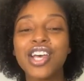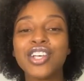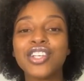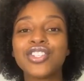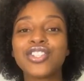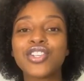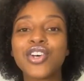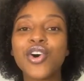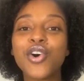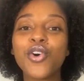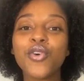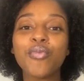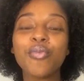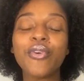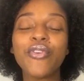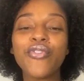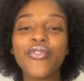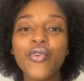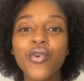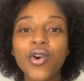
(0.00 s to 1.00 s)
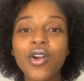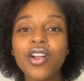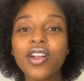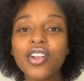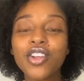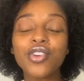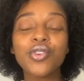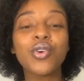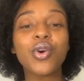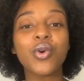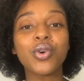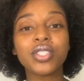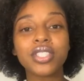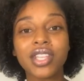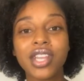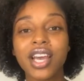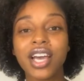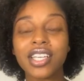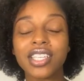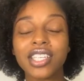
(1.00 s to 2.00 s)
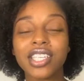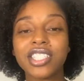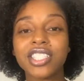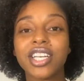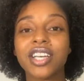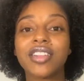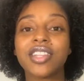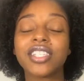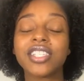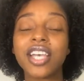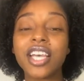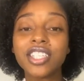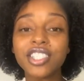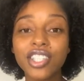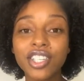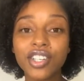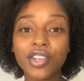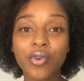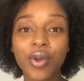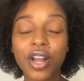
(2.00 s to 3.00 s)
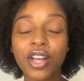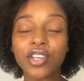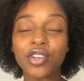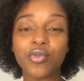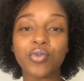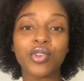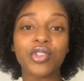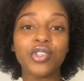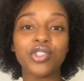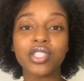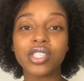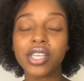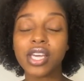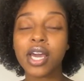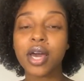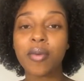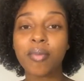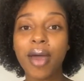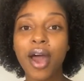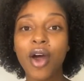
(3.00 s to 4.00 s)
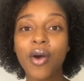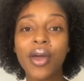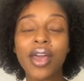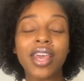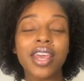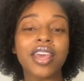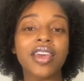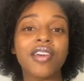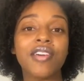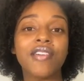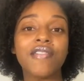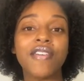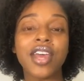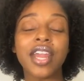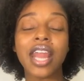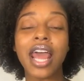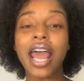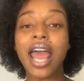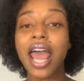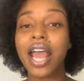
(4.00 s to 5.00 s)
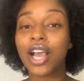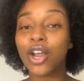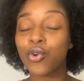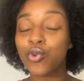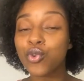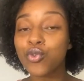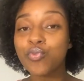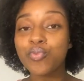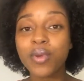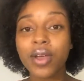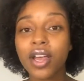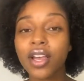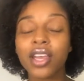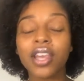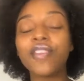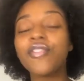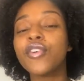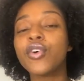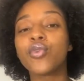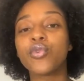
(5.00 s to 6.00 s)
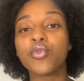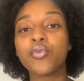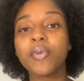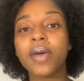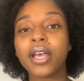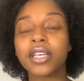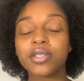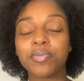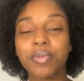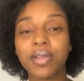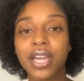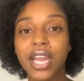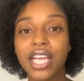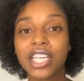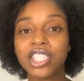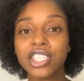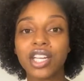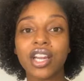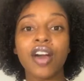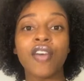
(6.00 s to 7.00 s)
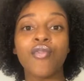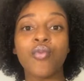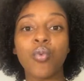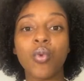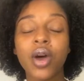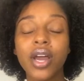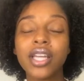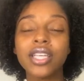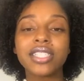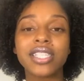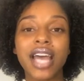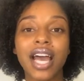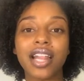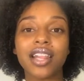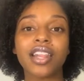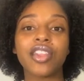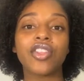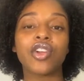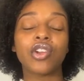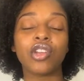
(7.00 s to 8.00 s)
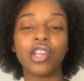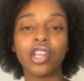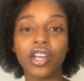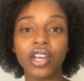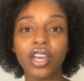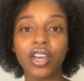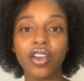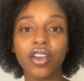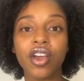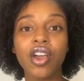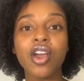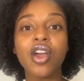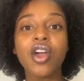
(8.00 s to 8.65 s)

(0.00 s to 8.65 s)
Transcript: So before you go into the audition, the session director will usually come out and give a group explanation of what exactly they're looking